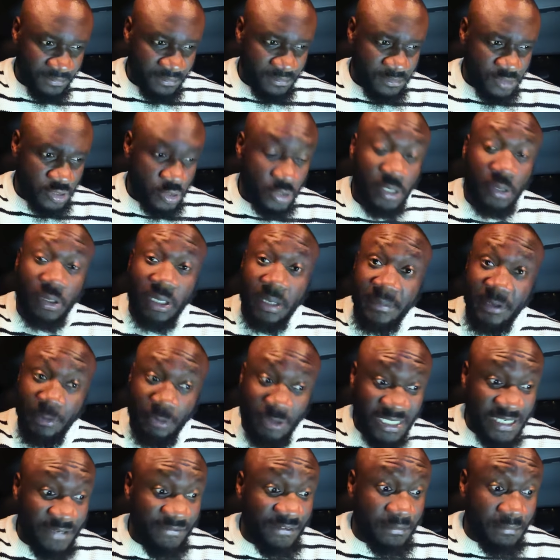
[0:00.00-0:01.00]
So they're going to be
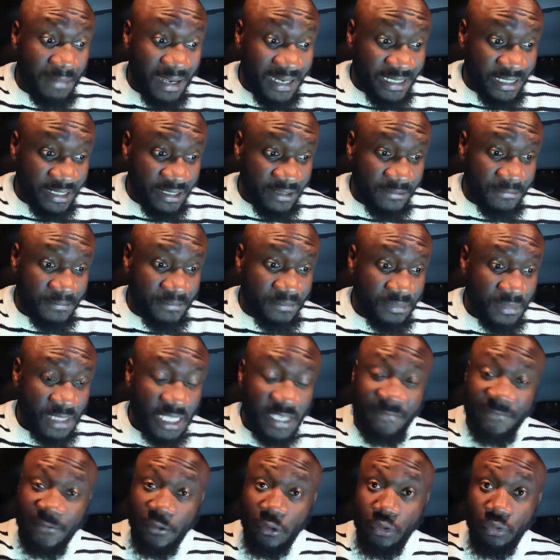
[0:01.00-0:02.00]
receiving money
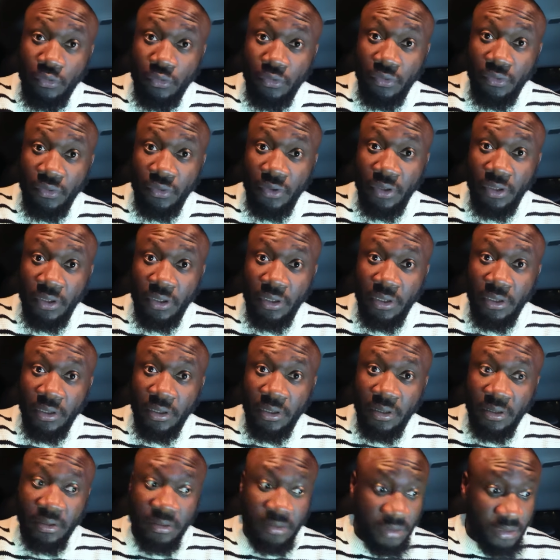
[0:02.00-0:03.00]
if you
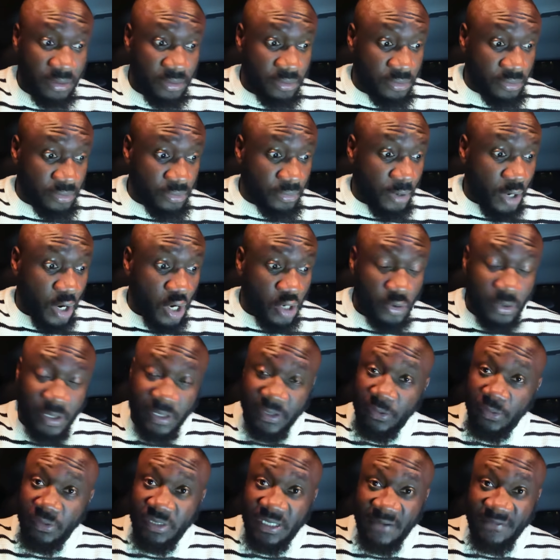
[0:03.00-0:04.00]
are going
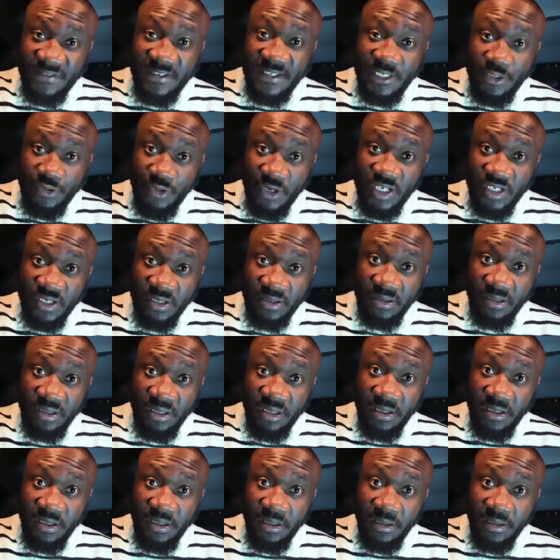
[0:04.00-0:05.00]
through a tough situation.
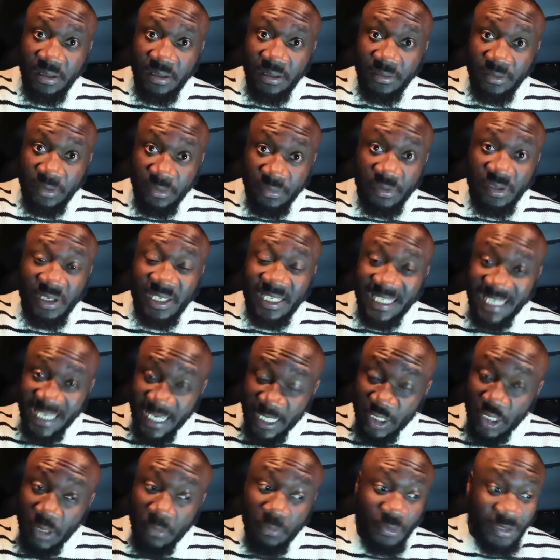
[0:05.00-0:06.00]
The
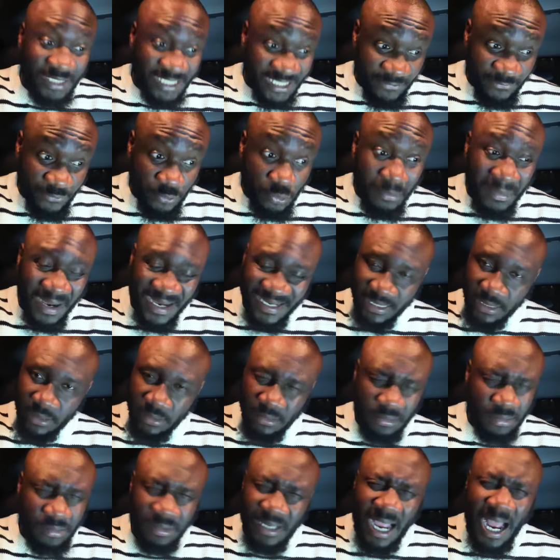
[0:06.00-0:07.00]
kingdom will give you money.
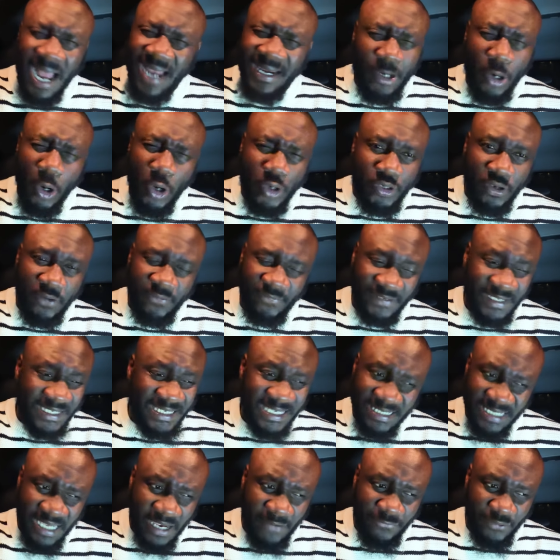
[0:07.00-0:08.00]
Unheard of. This
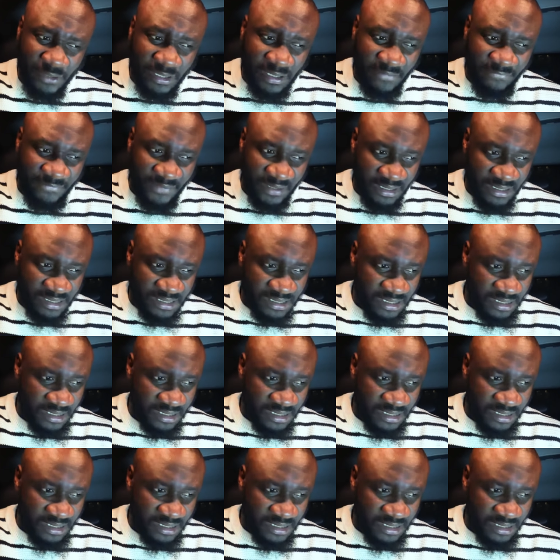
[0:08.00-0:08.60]
is Africa, fellas.